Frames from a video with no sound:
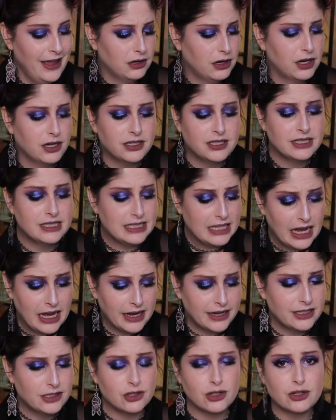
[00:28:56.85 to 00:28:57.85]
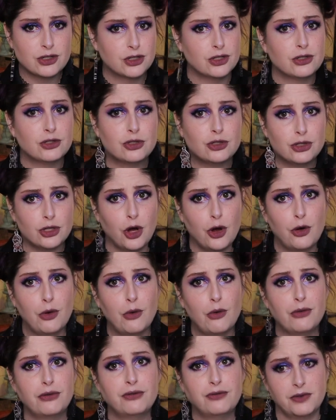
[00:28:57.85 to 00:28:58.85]
Her designs are just
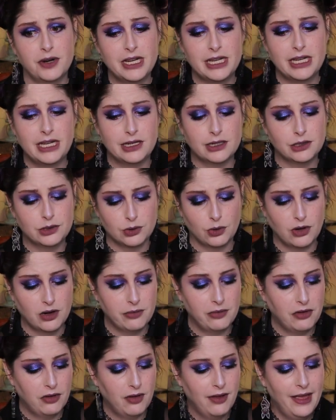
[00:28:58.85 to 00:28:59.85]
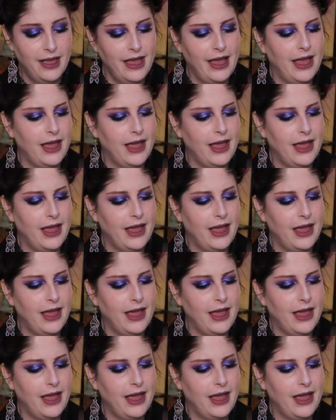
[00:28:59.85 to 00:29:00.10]
so freaking adorable,